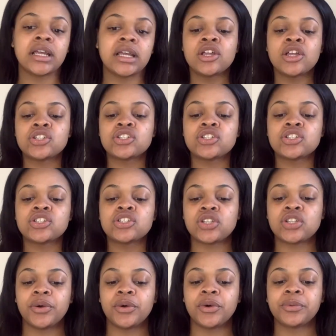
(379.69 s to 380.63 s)

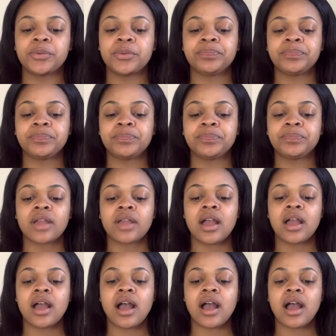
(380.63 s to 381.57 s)
So
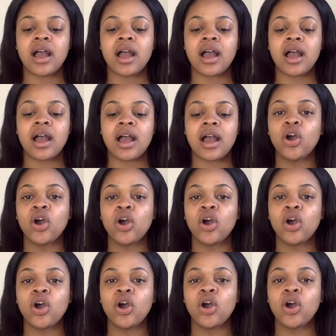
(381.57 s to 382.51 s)
I'm gonna go over
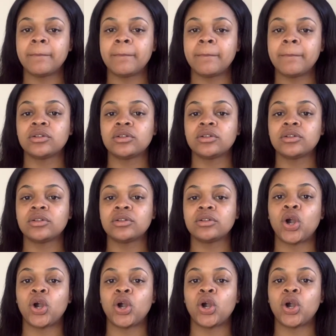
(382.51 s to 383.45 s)
how to build your
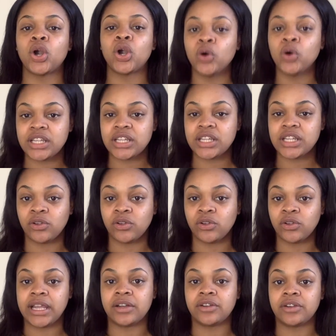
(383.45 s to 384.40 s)
own
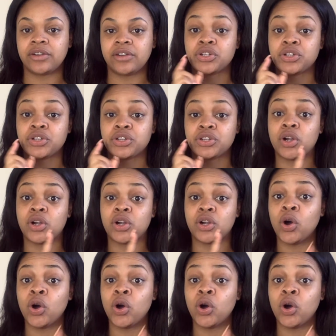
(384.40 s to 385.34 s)
exfoliator for your
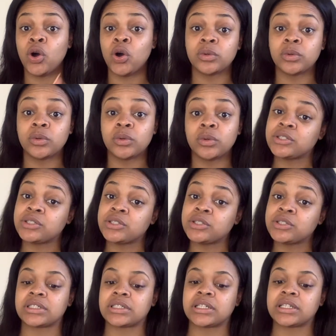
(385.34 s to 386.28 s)
own personal
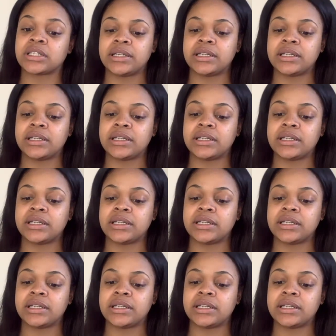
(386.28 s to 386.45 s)
skincare